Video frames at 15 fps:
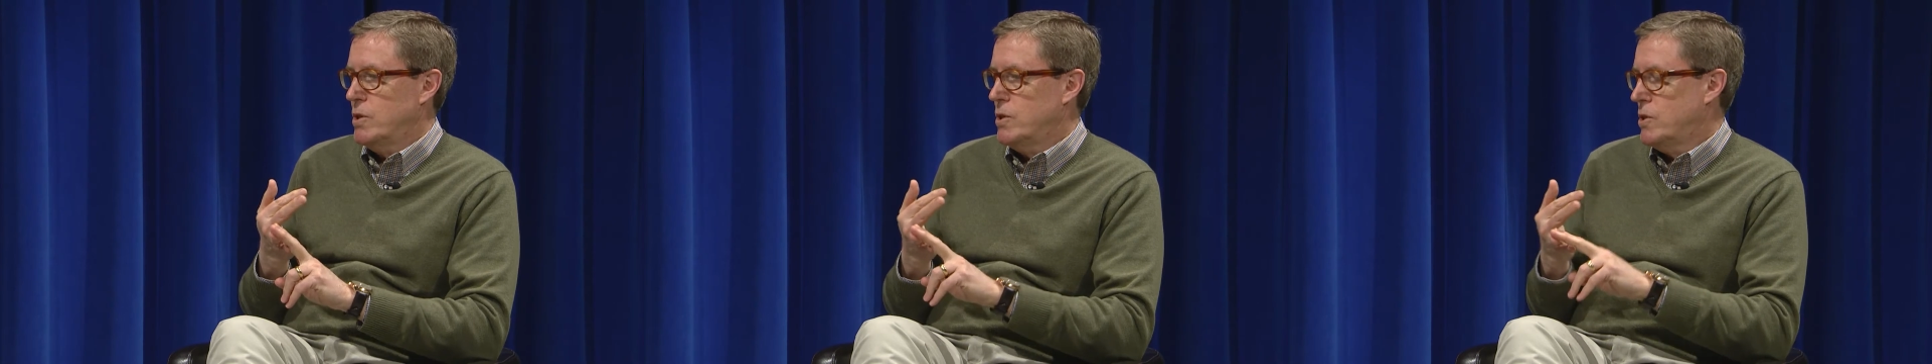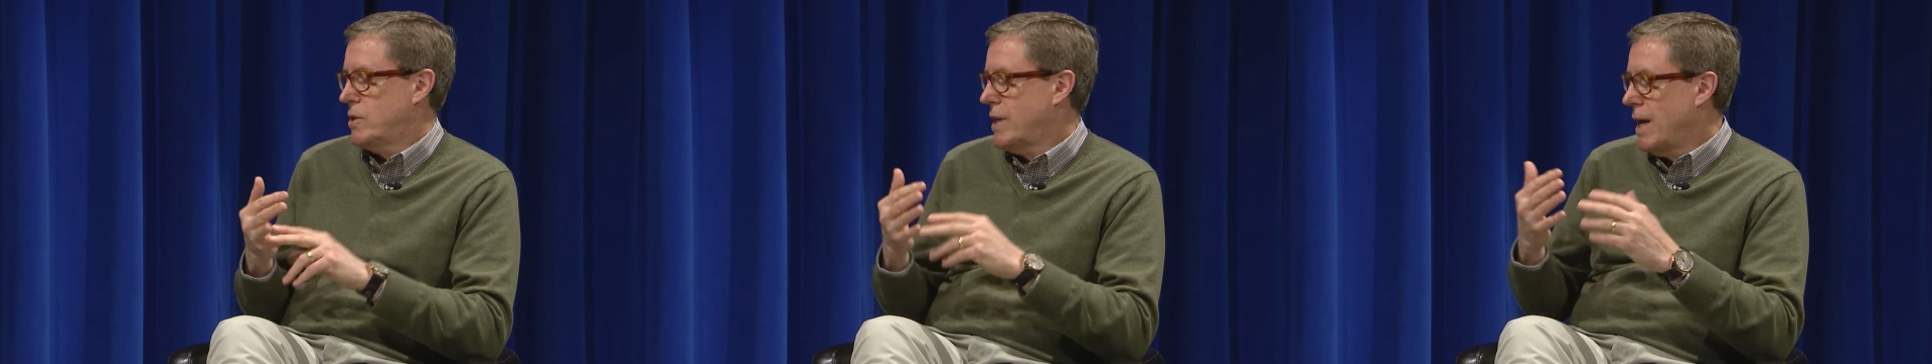
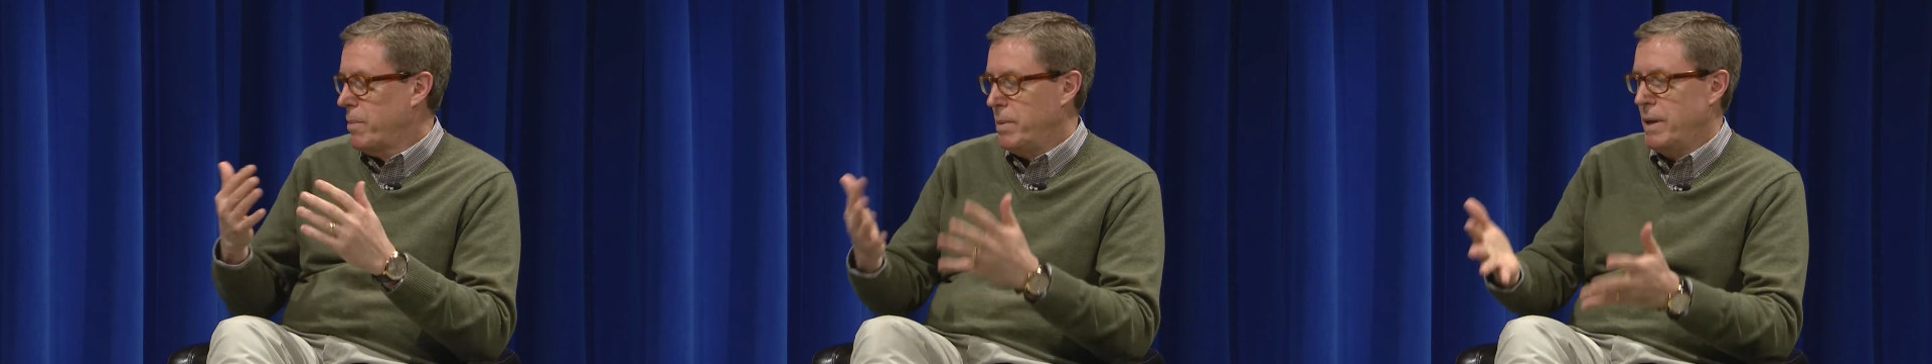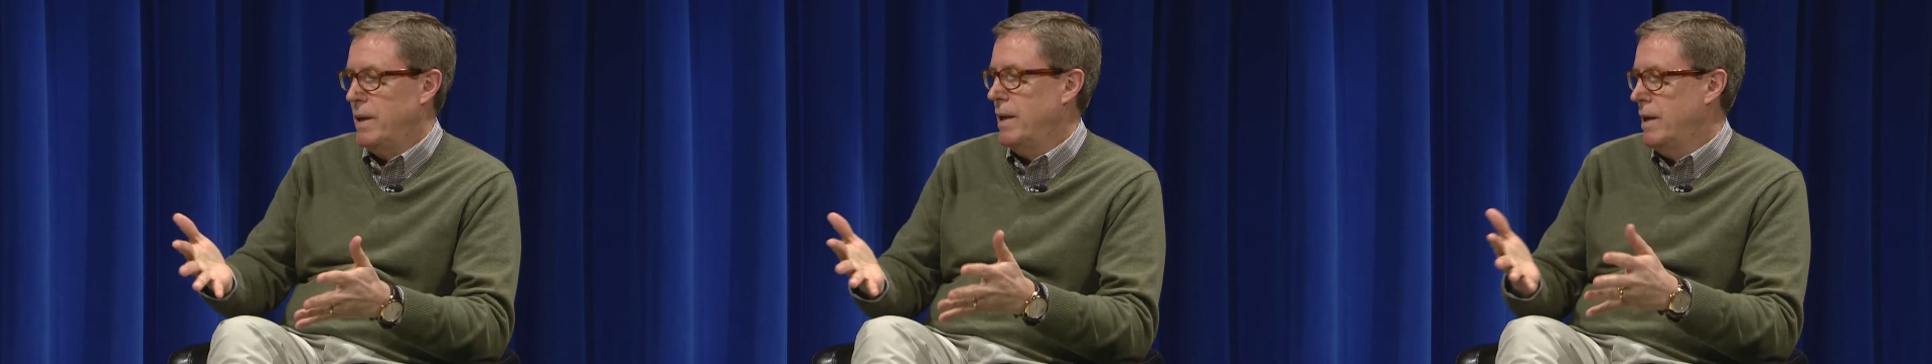
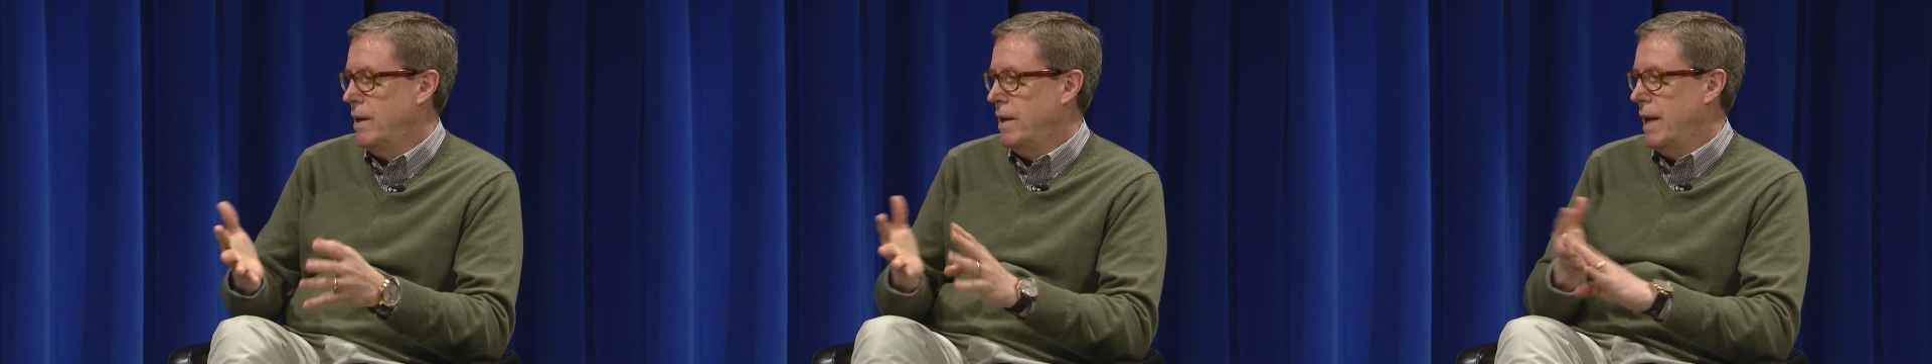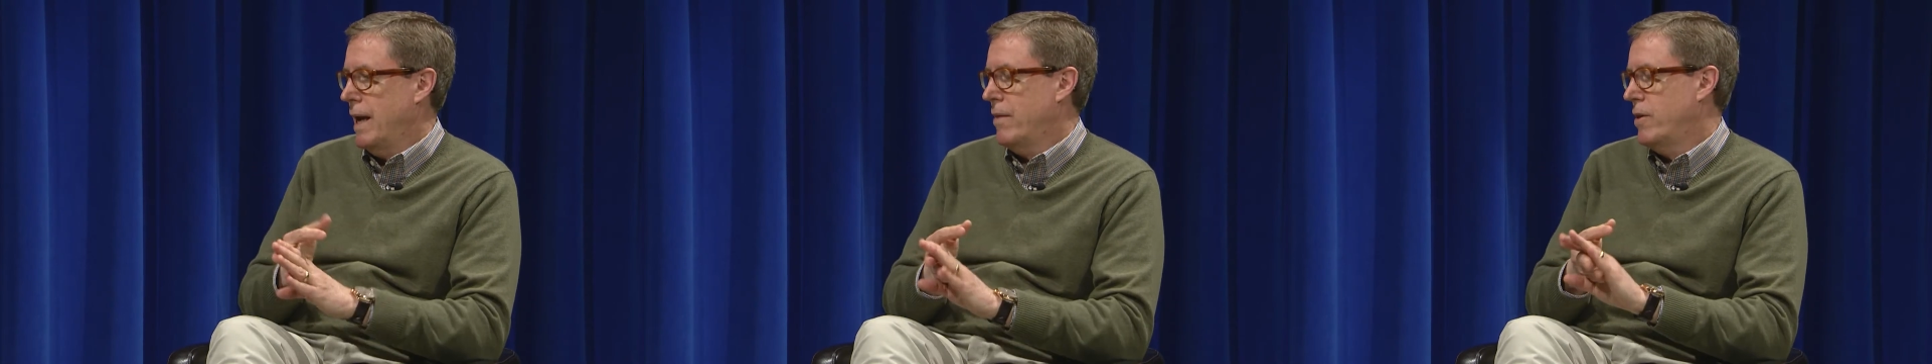stopping
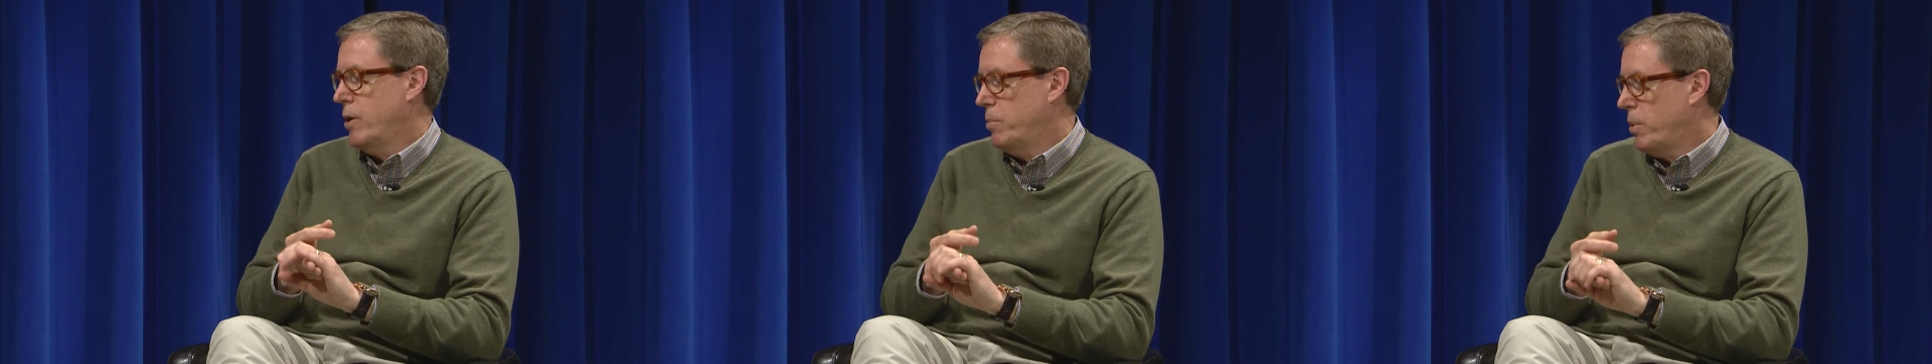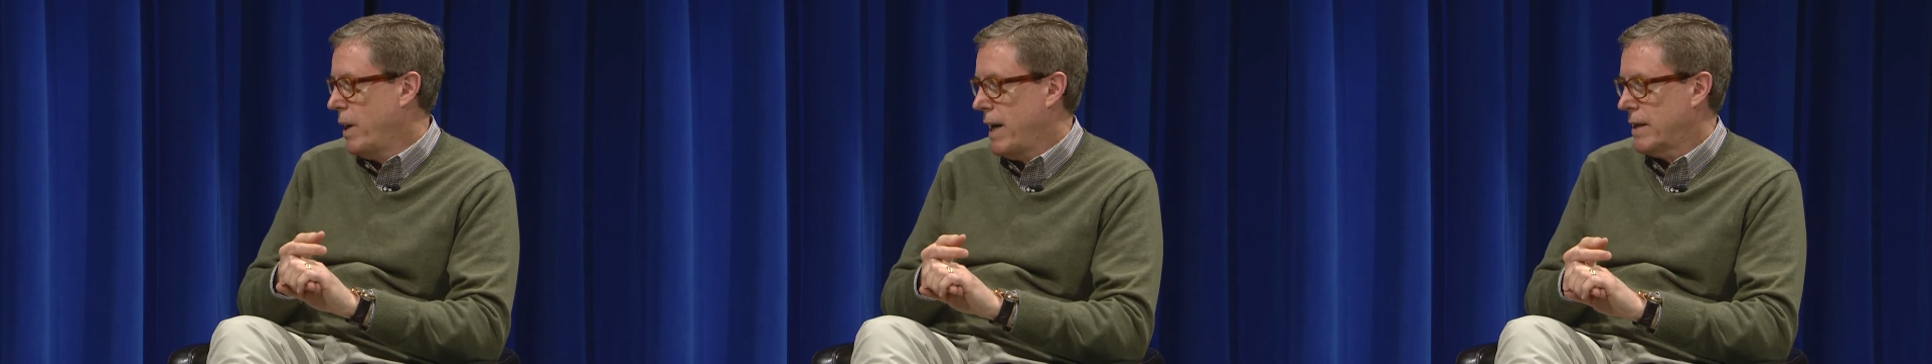in at their
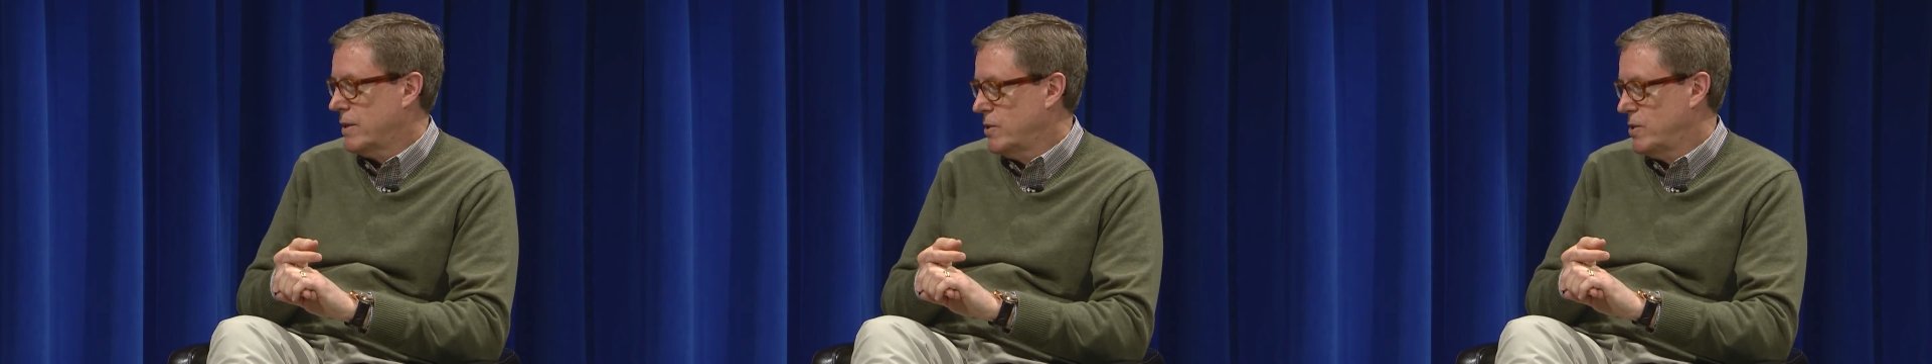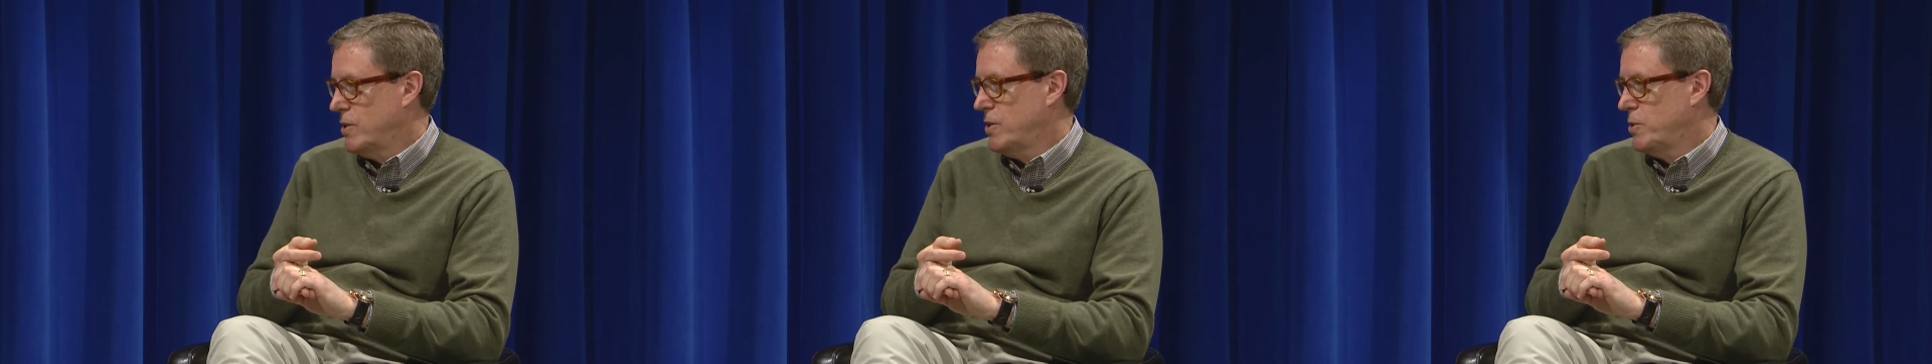
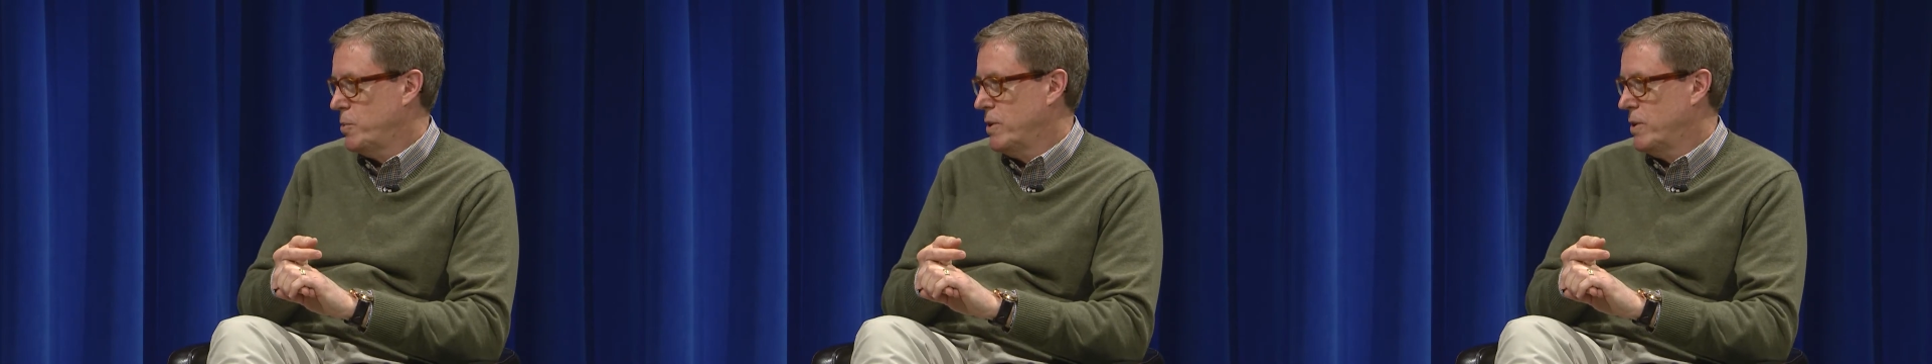practices